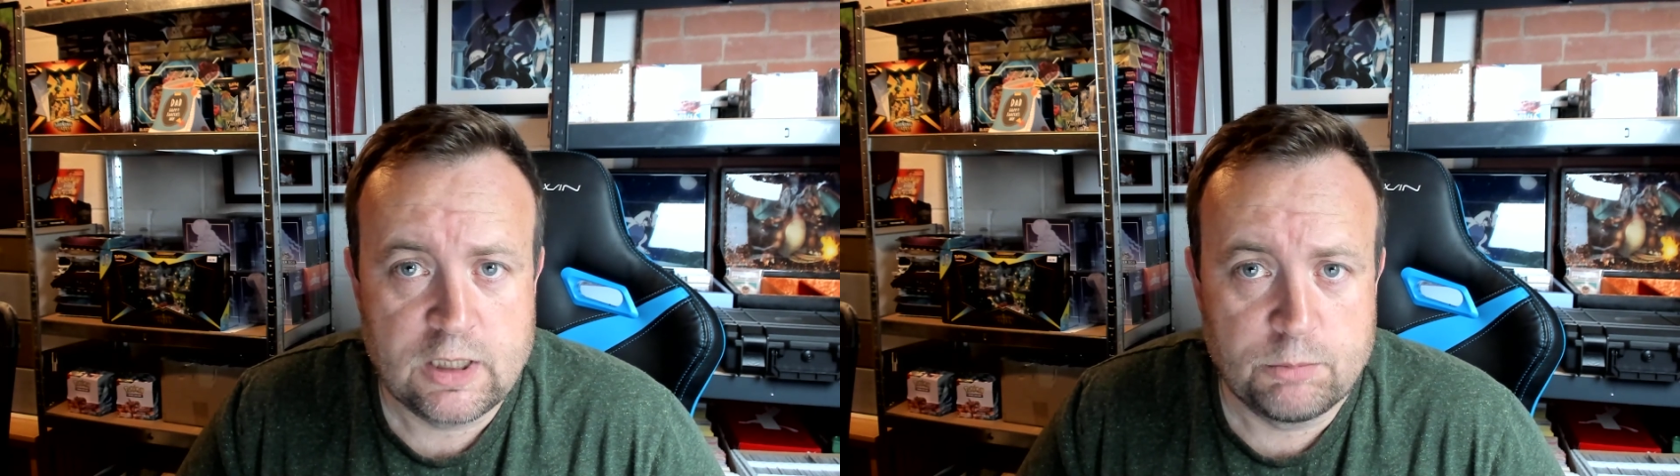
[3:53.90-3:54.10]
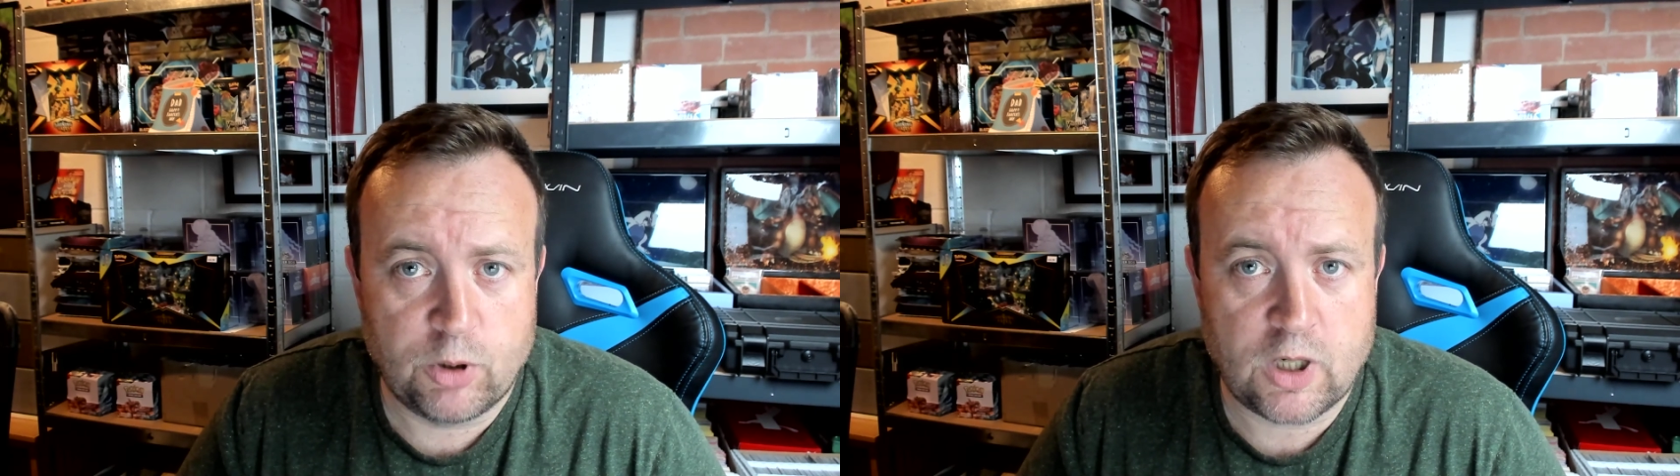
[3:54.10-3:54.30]

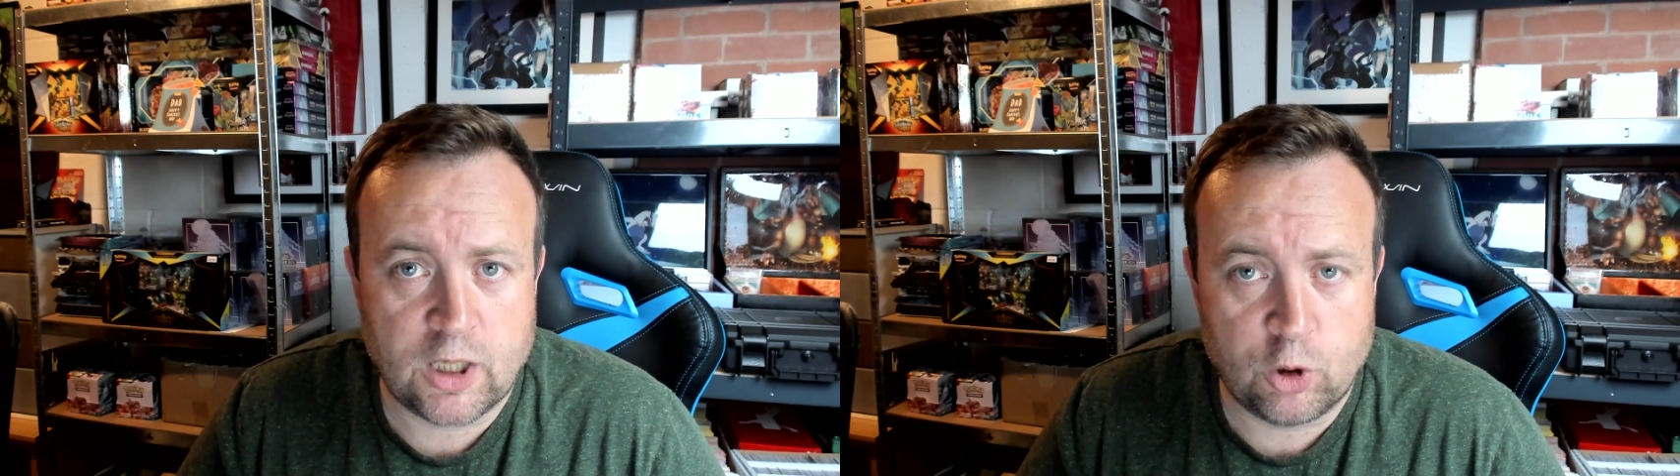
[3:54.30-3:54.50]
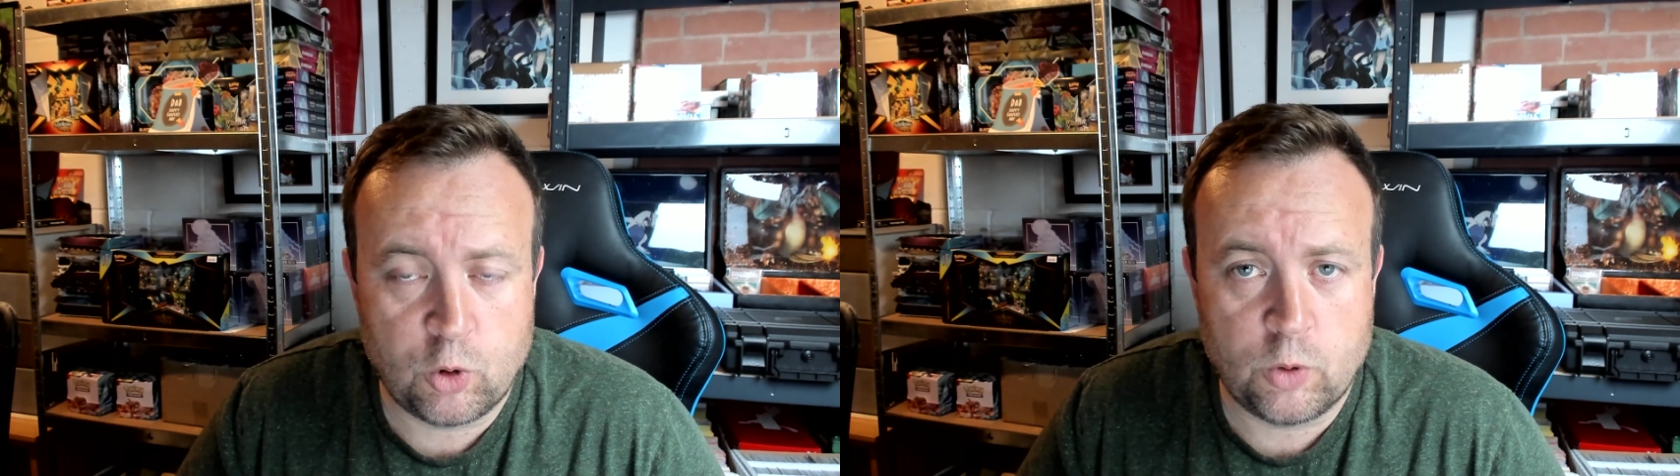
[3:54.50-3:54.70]
But
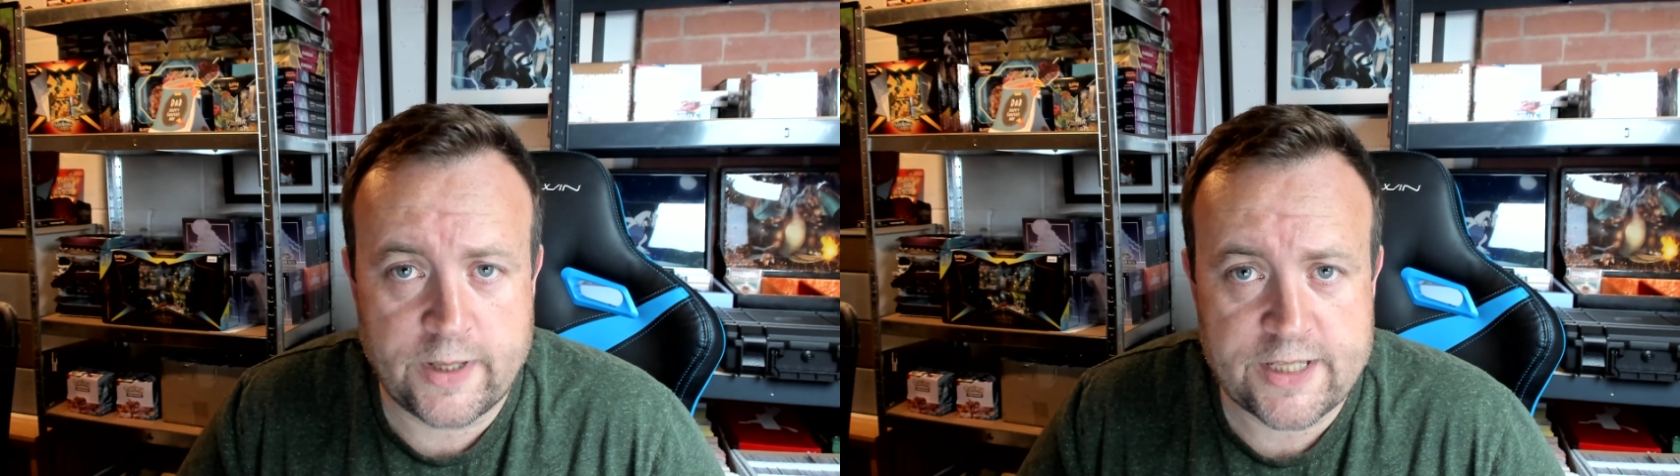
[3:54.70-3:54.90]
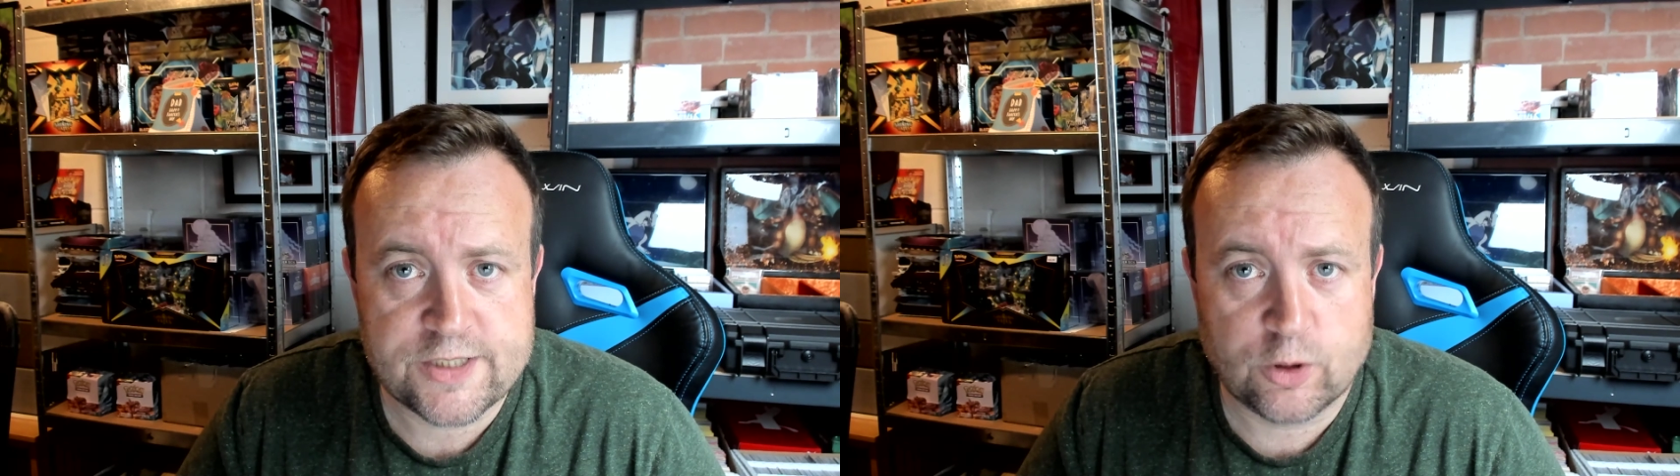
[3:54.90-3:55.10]
I'll
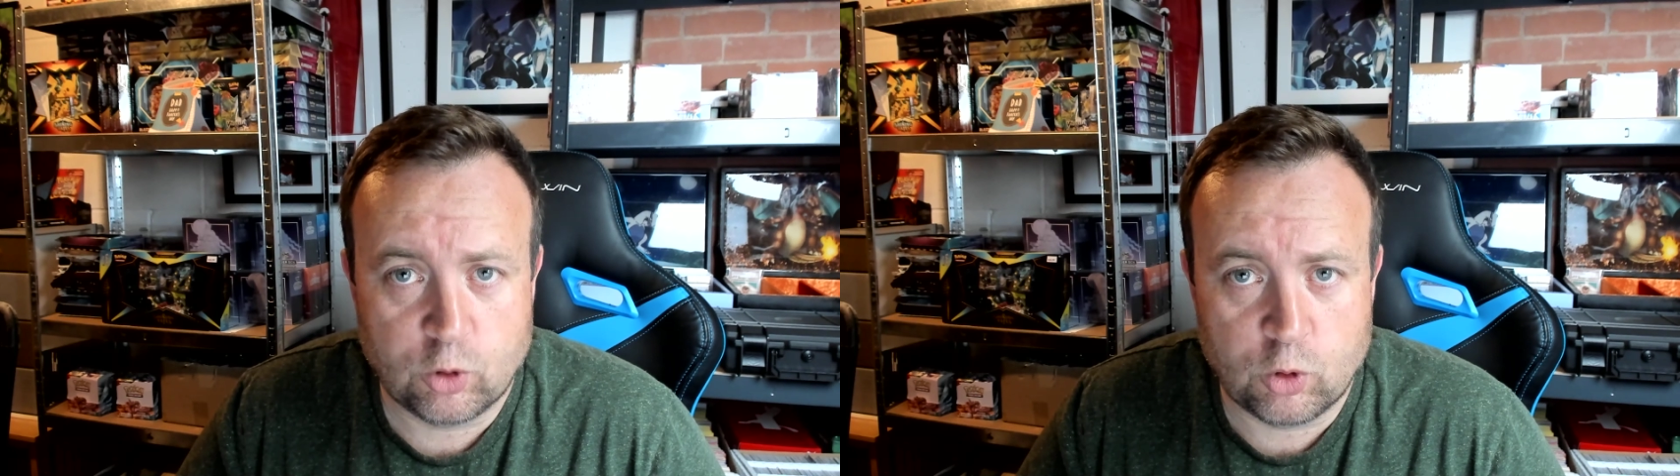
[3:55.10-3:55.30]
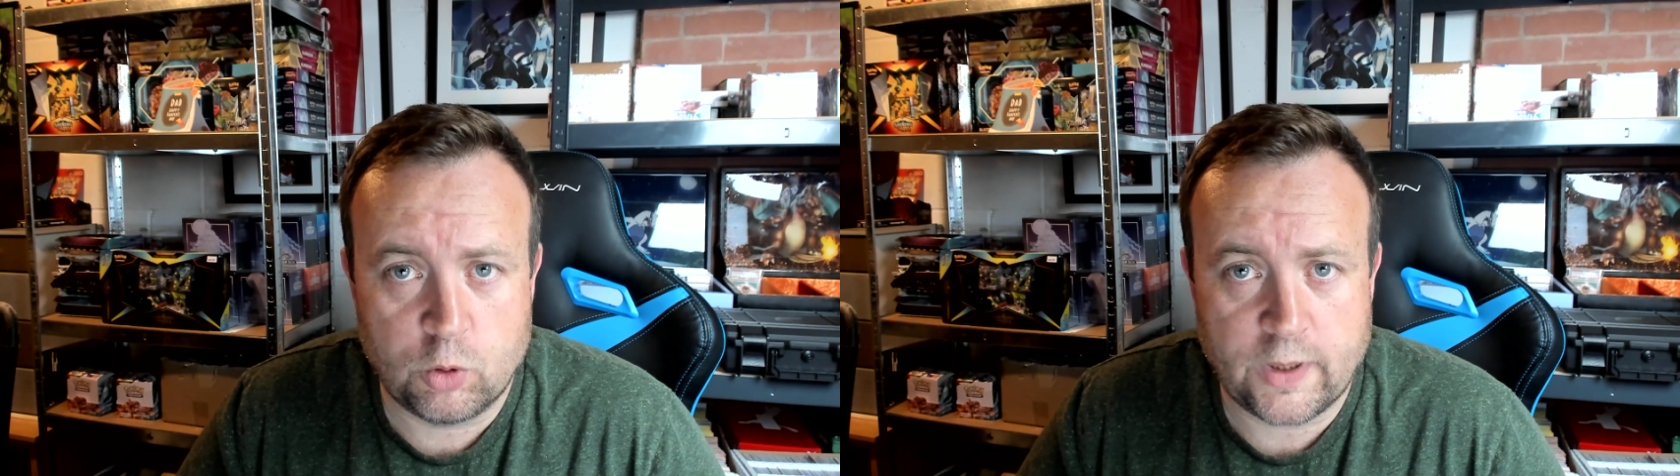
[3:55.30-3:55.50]
always,
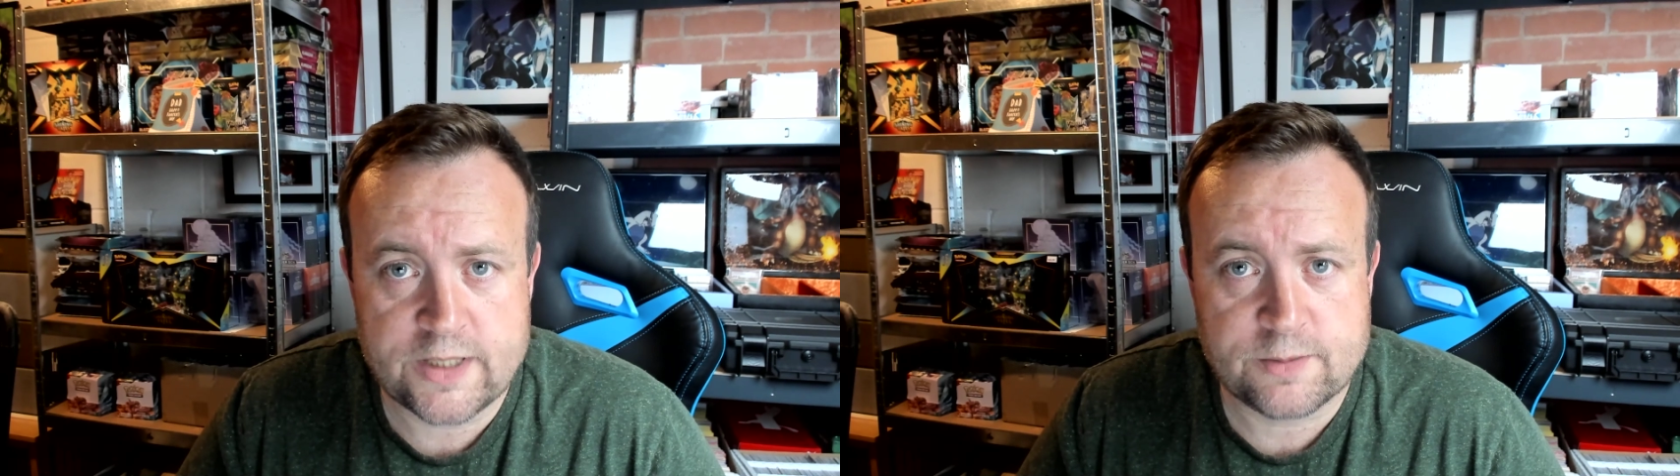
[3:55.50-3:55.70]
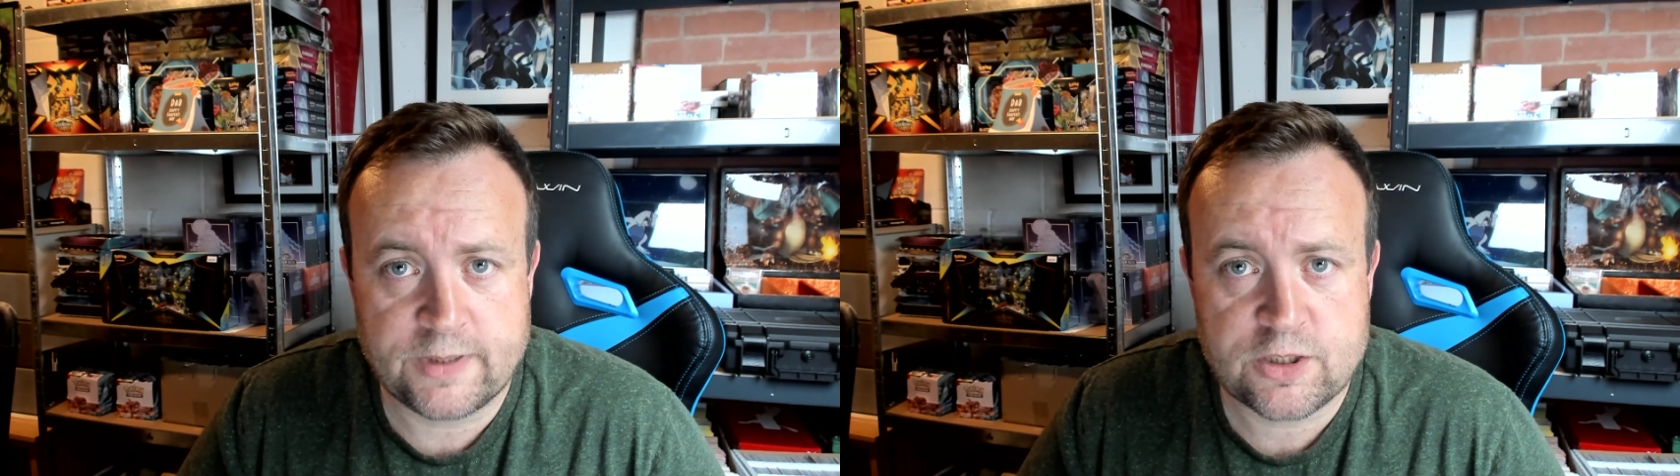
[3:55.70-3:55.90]

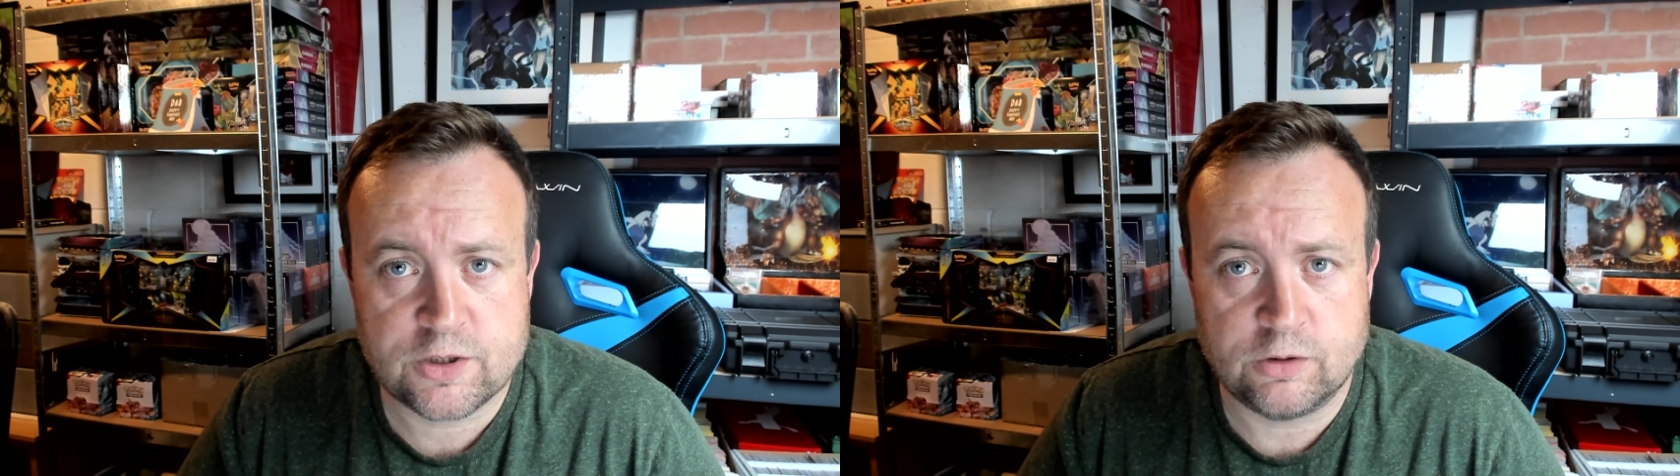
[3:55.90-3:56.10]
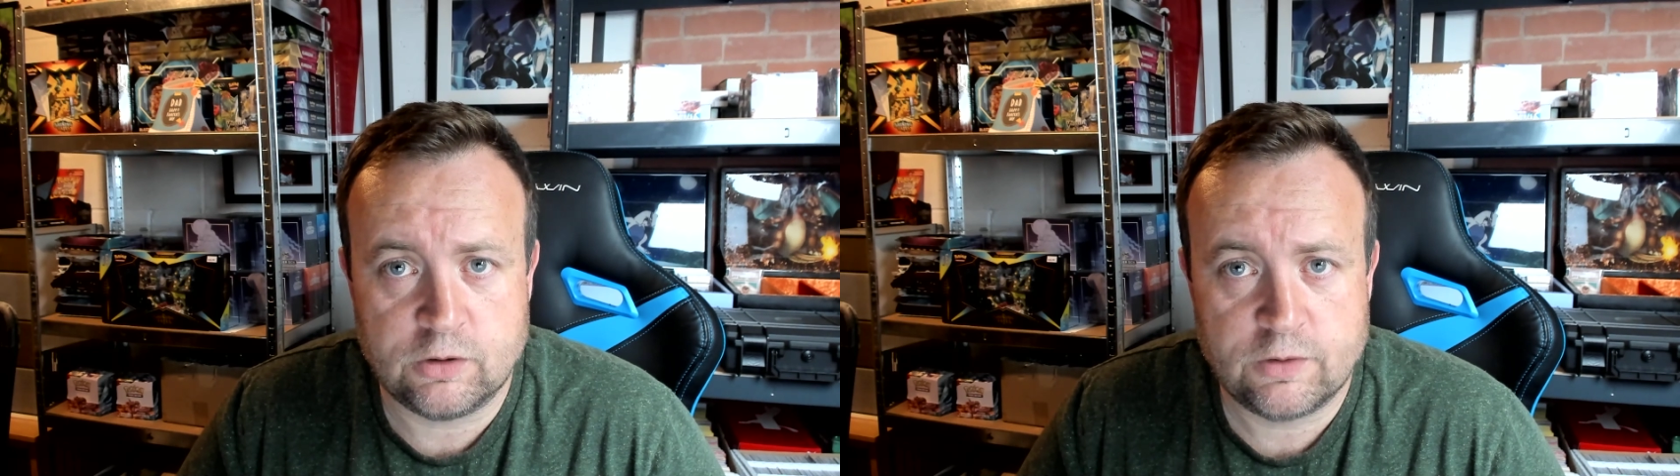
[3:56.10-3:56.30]
always make
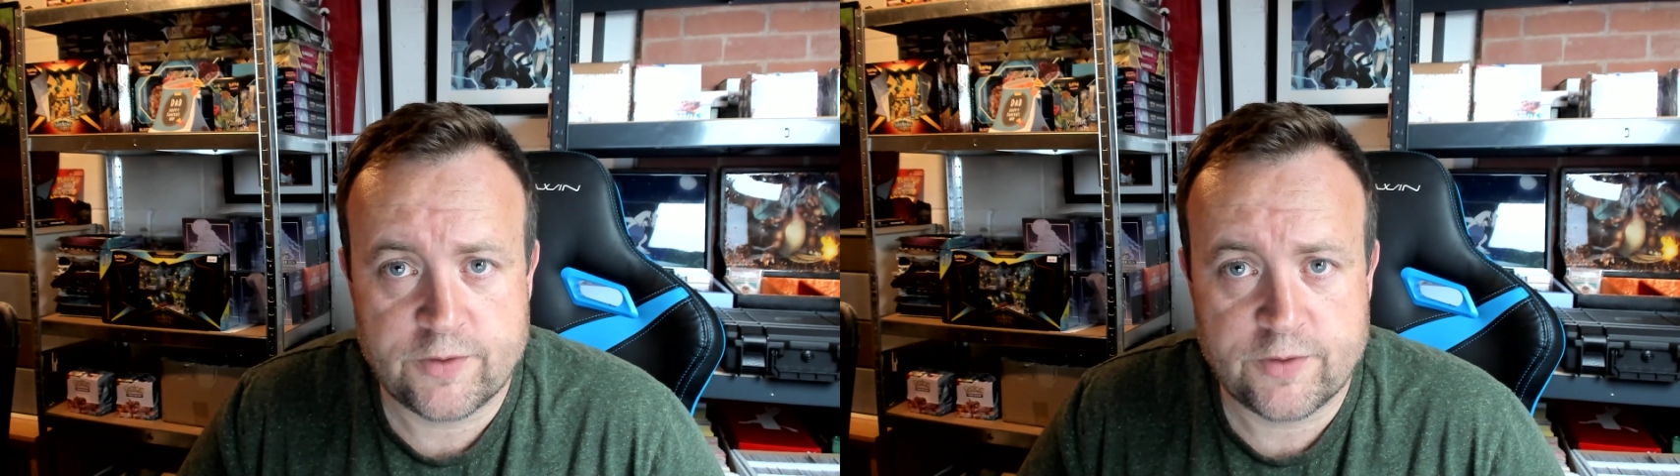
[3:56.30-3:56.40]
sure